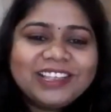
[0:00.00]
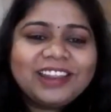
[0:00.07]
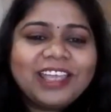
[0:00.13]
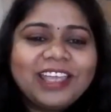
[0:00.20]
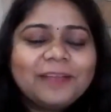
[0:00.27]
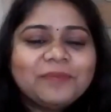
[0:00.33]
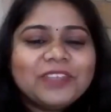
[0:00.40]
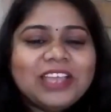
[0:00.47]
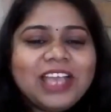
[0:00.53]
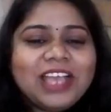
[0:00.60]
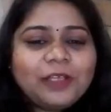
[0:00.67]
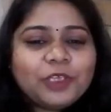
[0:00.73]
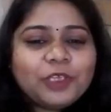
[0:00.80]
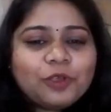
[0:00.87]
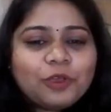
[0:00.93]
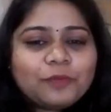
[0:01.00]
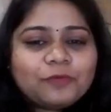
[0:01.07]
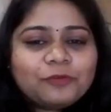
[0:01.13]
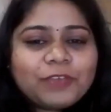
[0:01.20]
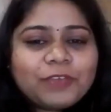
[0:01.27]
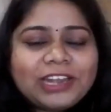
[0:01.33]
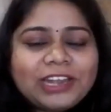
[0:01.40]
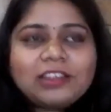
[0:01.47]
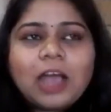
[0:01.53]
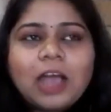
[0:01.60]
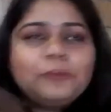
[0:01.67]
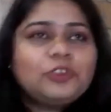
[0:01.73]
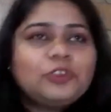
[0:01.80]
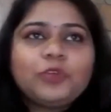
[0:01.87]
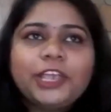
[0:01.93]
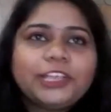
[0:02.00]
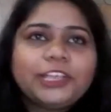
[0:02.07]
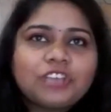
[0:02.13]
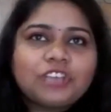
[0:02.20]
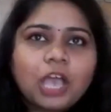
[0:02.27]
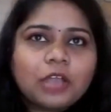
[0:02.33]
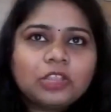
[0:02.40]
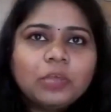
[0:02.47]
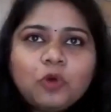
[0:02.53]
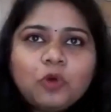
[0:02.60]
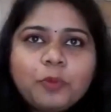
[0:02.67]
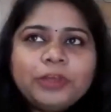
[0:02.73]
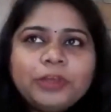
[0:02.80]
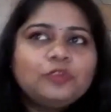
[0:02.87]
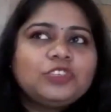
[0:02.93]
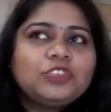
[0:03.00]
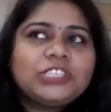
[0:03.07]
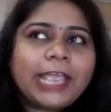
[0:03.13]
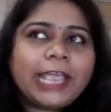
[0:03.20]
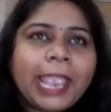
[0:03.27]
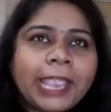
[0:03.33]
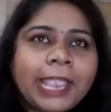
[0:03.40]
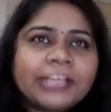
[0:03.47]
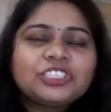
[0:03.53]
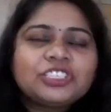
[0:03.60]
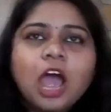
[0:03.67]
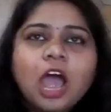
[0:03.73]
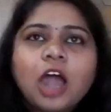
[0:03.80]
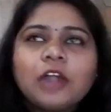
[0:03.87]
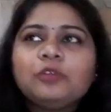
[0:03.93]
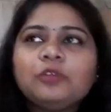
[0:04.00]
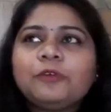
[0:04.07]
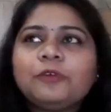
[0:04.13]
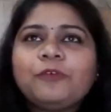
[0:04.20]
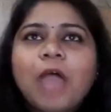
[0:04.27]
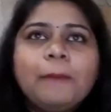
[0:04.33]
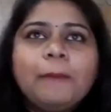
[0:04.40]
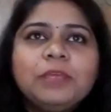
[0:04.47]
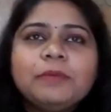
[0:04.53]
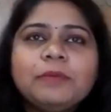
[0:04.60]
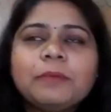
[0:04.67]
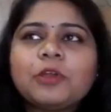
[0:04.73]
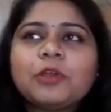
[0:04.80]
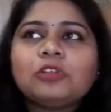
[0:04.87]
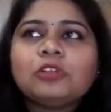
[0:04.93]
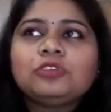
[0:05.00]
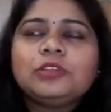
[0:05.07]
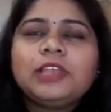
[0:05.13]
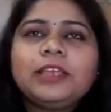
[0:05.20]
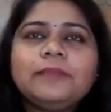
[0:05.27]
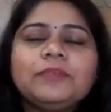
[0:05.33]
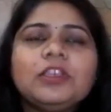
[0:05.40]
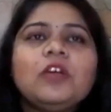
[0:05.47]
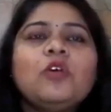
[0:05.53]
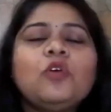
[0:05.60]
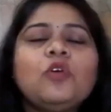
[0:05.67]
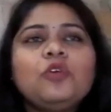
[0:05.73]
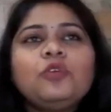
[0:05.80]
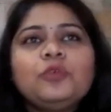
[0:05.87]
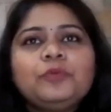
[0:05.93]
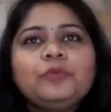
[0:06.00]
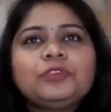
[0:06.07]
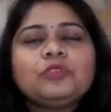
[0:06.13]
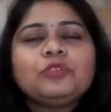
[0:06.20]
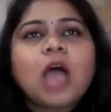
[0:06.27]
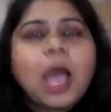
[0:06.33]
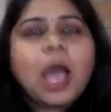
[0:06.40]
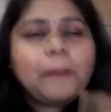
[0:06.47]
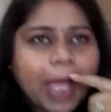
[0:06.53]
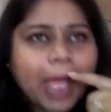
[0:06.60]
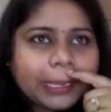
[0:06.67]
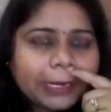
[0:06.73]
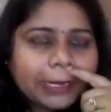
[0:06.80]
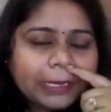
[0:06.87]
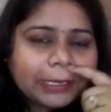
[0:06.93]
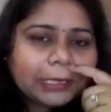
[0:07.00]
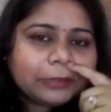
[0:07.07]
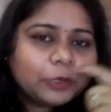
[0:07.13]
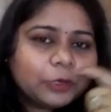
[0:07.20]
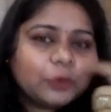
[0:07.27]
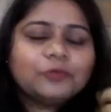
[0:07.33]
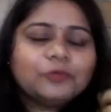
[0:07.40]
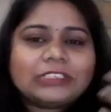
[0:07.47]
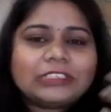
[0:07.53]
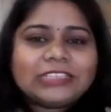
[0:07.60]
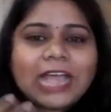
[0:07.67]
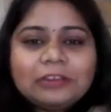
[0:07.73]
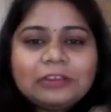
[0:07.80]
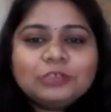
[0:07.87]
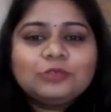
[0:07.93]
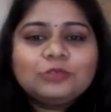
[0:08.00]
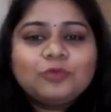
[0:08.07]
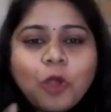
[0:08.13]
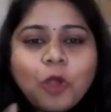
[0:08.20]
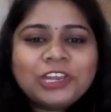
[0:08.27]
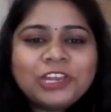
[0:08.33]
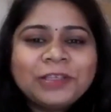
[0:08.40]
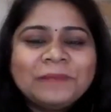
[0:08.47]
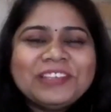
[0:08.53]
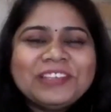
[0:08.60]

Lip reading: Like, when it comes to HR, the moment you say HR to your family member also, like, oh, to aap hiring karte ho, that is what